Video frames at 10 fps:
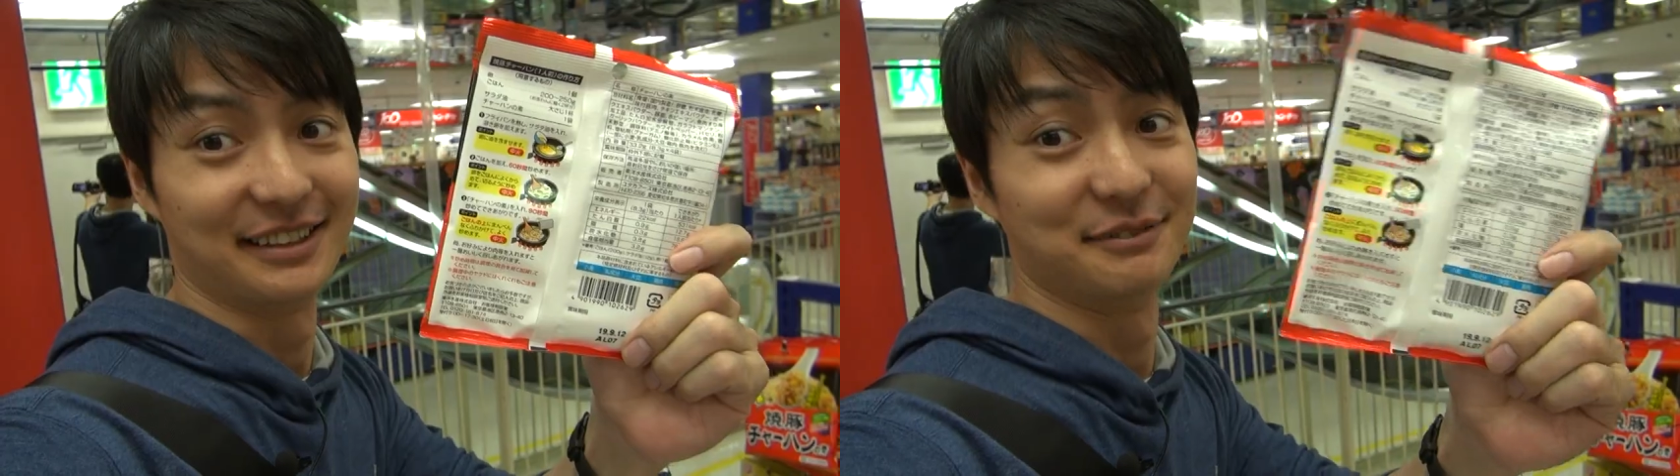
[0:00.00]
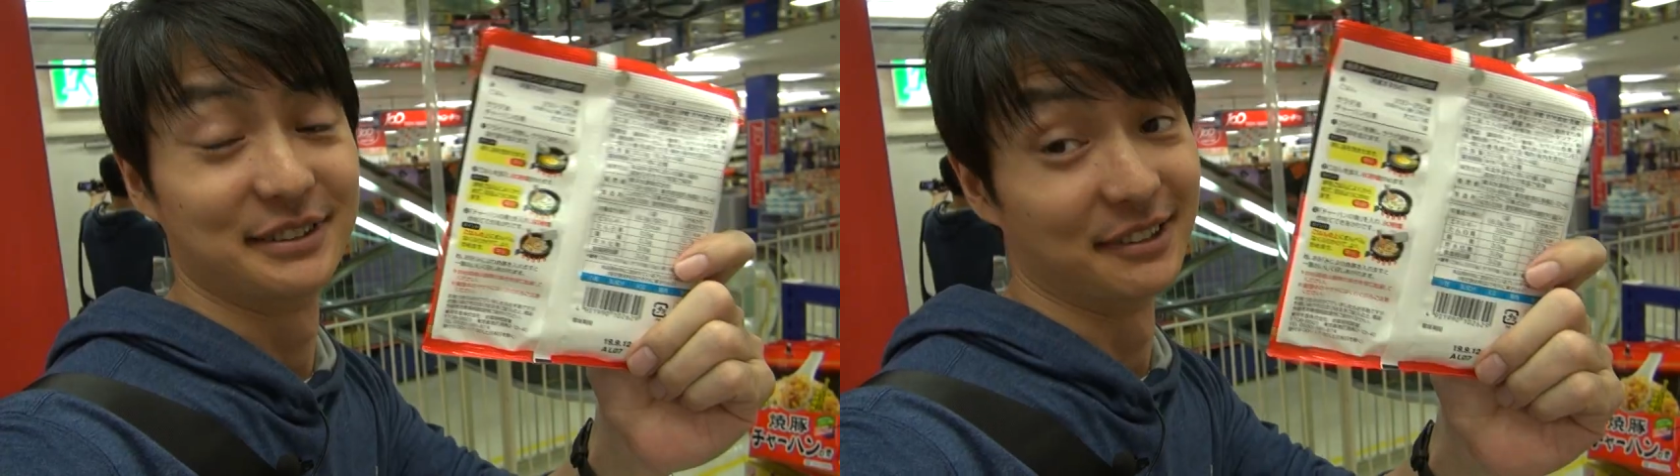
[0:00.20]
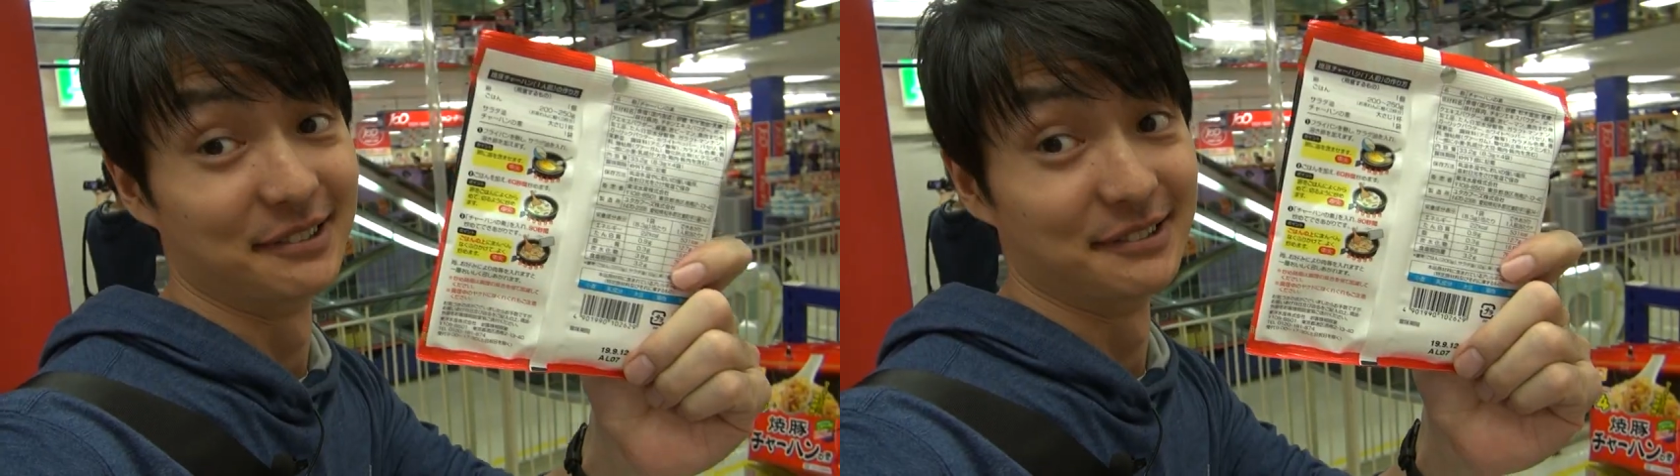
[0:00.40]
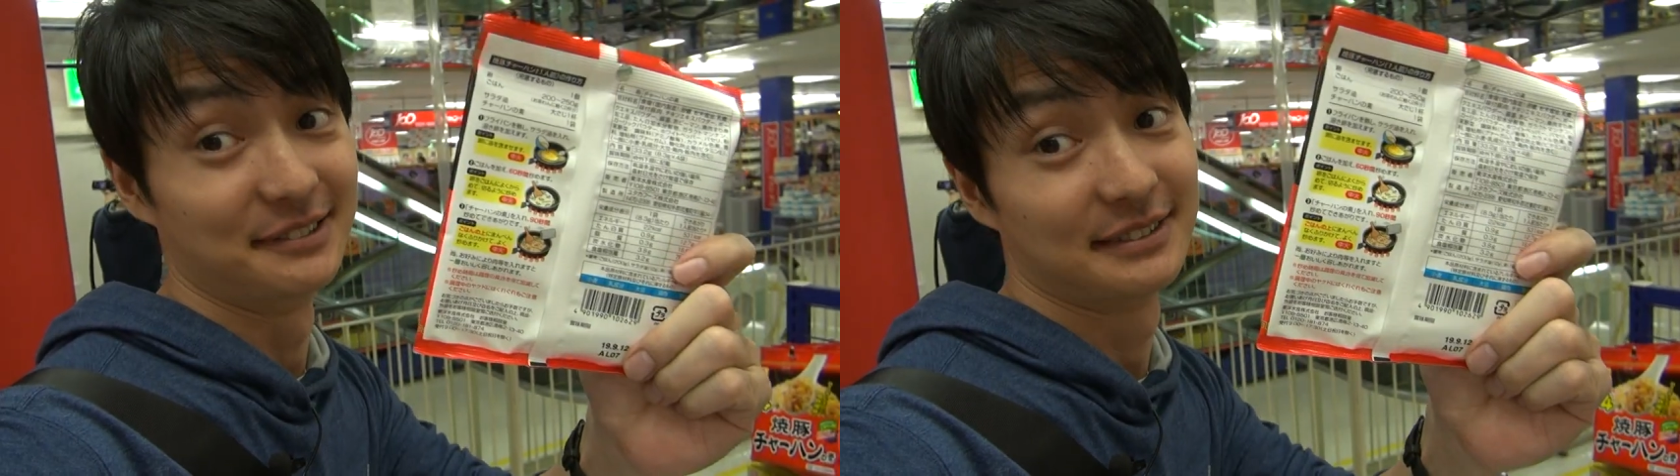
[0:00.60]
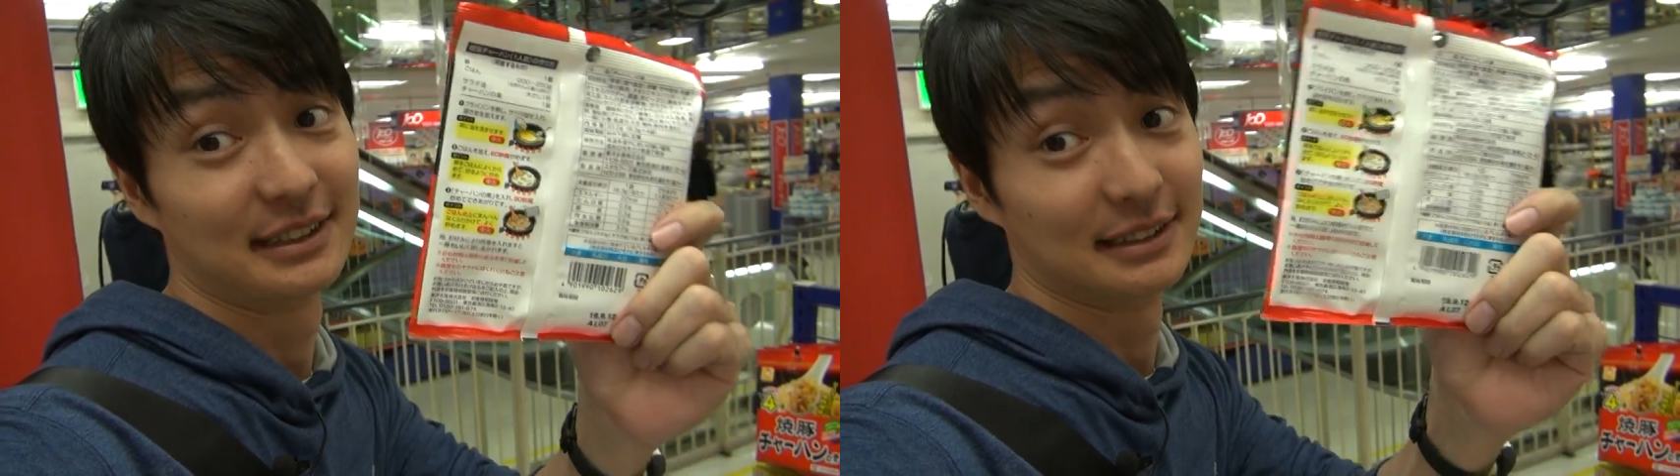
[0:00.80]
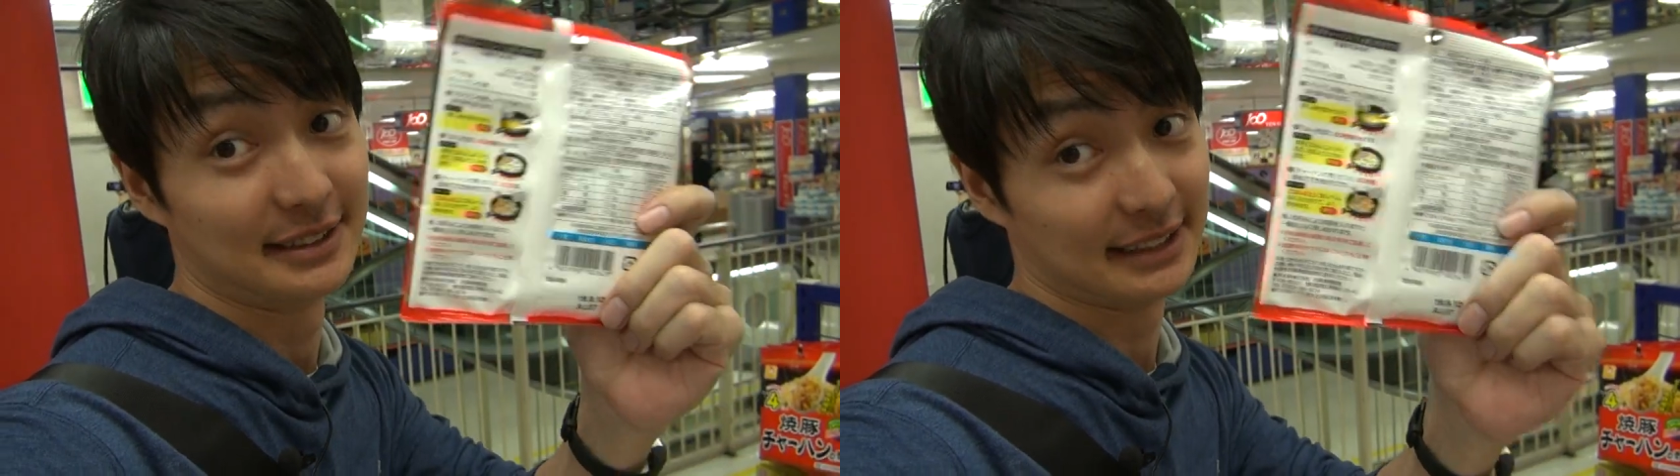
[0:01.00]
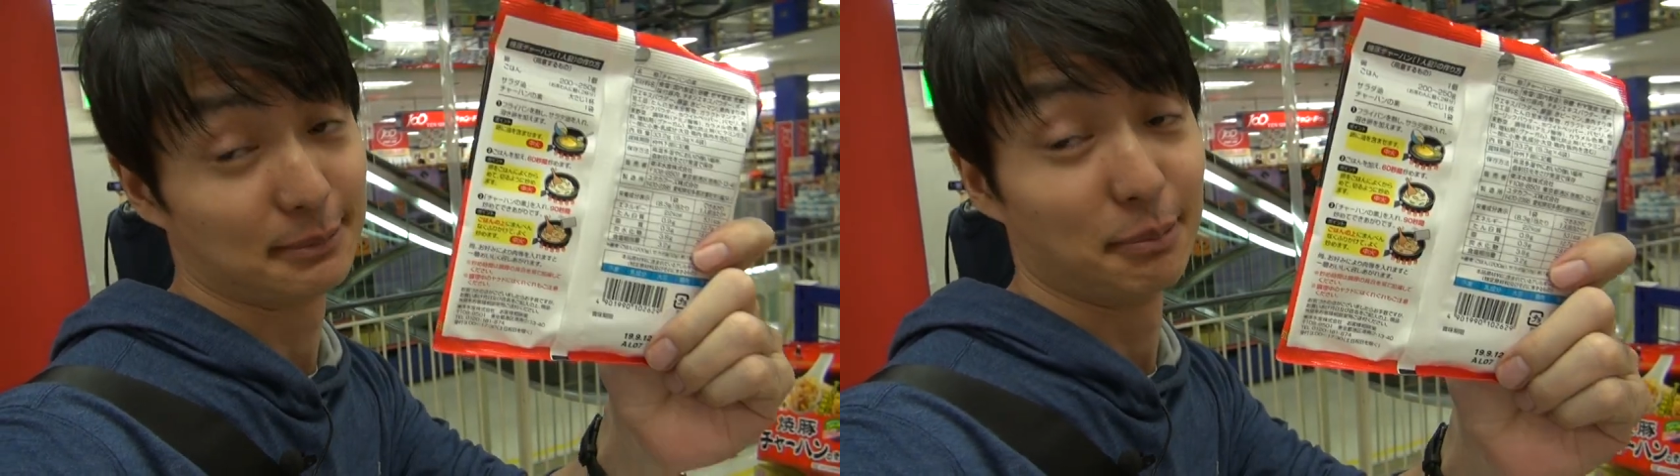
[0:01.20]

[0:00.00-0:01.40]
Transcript: Yep, so just